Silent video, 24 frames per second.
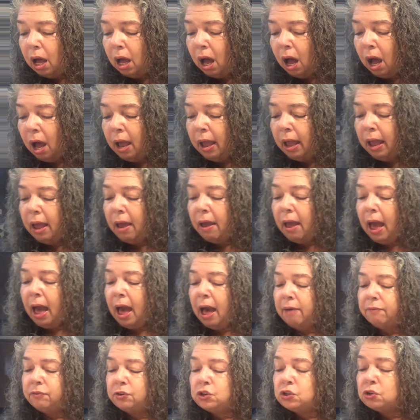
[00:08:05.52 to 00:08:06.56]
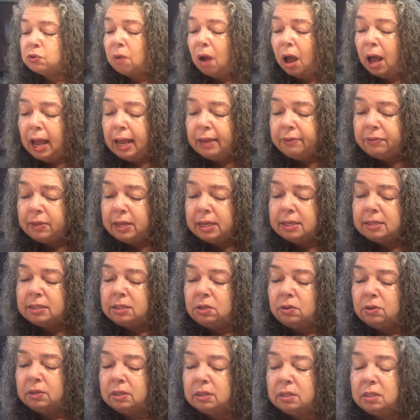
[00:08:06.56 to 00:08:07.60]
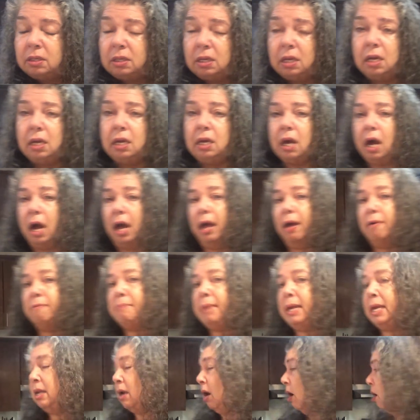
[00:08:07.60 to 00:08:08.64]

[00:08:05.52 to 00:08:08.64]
I have tried this. You can see I have made a